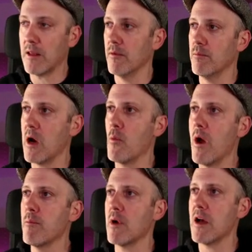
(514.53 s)
the
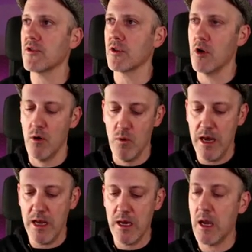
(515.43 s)
web browser go
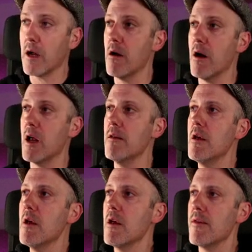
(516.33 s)
away, hang on,
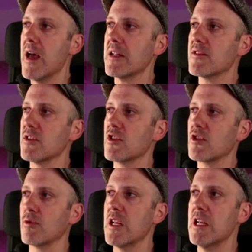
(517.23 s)
that's the
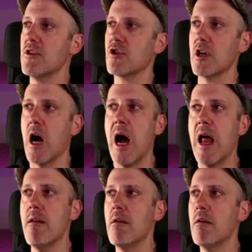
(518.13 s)
screenshot
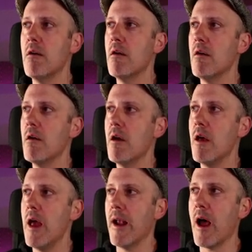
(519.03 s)

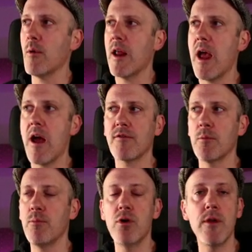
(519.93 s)
and I would have to
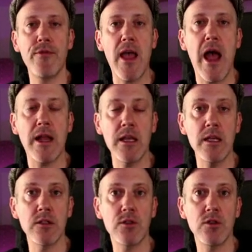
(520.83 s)
put that
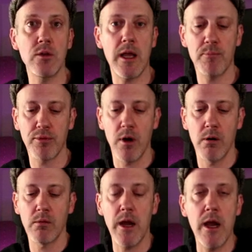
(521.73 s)
into a
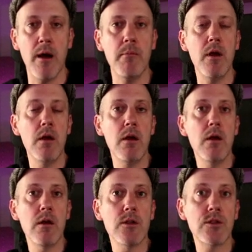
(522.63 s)
program
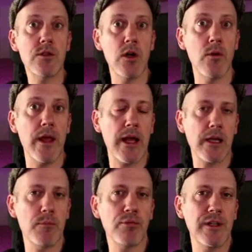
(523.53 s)
so that I
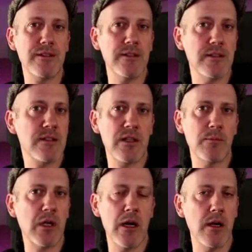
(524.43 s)
could print it,
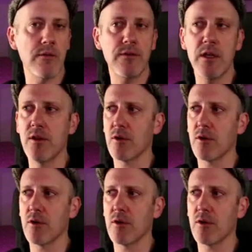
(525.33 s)
some kind of either